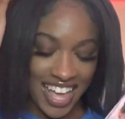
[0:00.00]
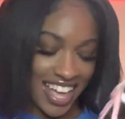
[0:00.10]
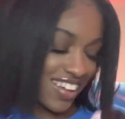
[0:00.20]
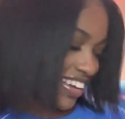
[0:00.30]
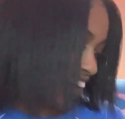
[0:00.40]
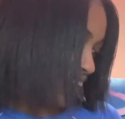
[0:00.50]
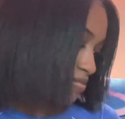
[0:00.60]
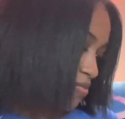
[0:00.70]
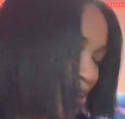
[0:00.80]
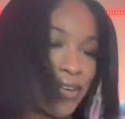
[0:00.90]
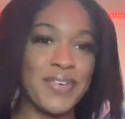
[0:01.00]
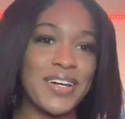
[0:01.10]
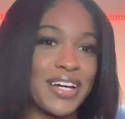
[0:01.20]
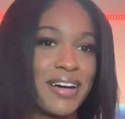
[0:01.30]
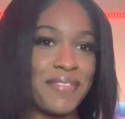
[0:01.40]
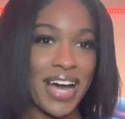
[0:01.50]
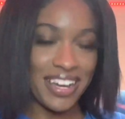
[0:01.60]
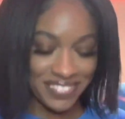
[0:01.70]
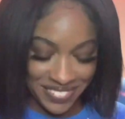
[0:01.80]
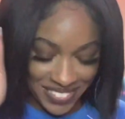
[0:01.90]
Okay, hold on. We're gonna come
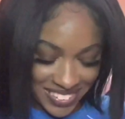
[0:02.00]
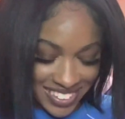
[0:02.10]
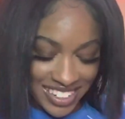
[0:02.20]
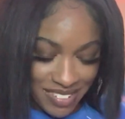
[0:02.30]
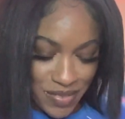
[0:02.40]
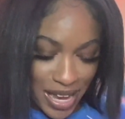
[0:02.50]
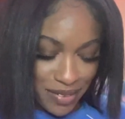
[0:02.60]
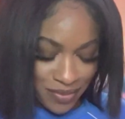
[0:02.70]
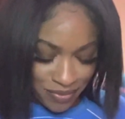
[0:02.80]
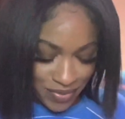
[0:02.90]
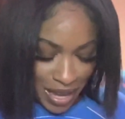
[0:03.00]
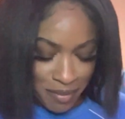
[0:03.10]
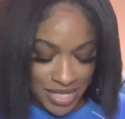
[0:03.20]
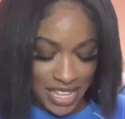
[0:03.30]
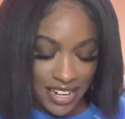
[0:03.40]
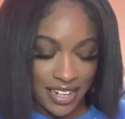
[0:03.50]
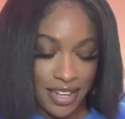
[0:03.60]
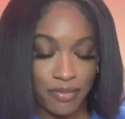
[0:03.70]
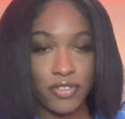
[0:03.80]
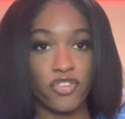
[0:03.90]
back. We're gonna come back. I'm gonna set it
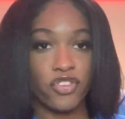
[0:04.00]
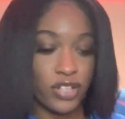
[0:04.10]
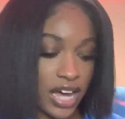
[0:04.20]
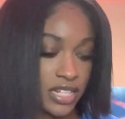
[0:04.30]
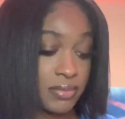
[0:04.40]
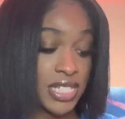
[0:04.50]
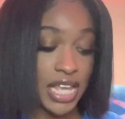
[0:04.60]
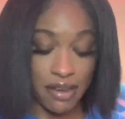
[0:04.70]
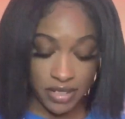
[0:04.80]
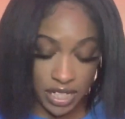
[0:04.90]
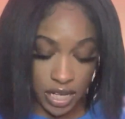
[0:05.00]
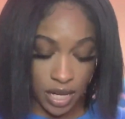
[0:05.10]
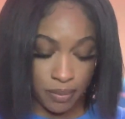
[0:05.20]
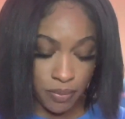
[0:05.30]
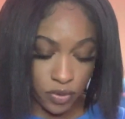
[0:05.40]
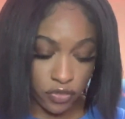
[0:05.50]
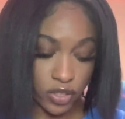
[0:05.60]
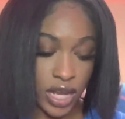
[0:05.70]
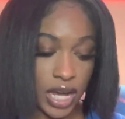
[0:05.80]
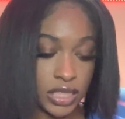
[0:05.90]
up with you guys. I'm gonna set everything up with you
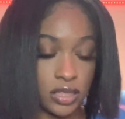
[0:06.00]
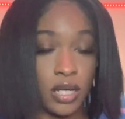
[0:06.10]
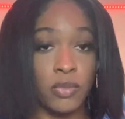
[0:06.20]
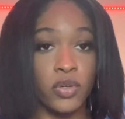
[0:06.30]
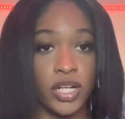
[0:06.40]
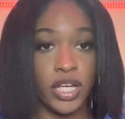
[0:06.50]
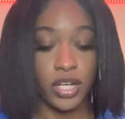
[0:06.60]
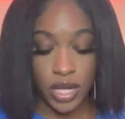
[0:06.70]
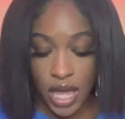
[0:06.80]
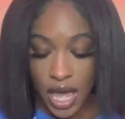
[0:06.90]
guys on here.